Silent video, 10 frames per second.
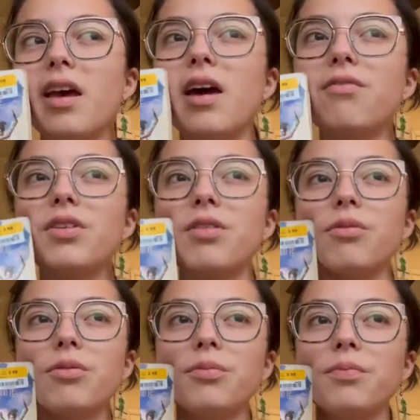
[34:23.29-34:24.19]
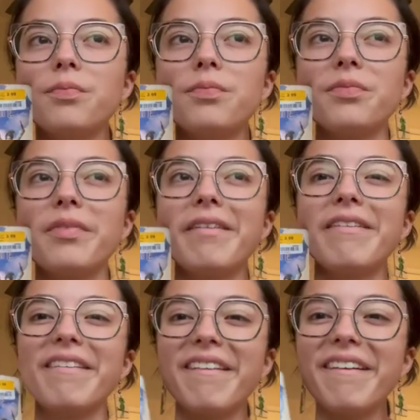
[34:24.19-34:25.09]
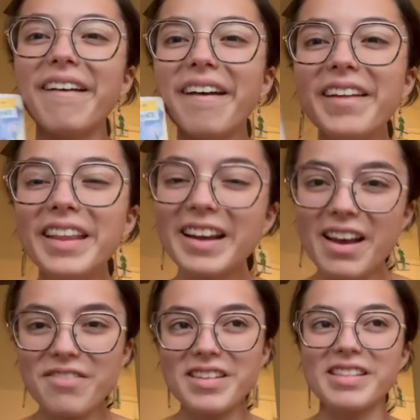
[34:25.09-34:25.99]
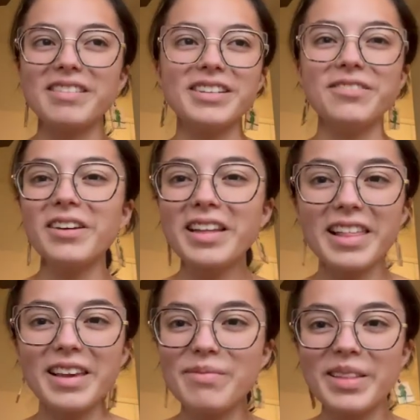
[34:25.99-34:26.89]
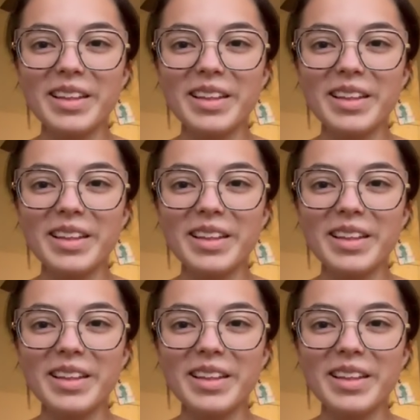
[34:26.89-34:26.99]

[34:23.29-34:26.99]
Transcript: halfway through. Not halfway through, she fell asleep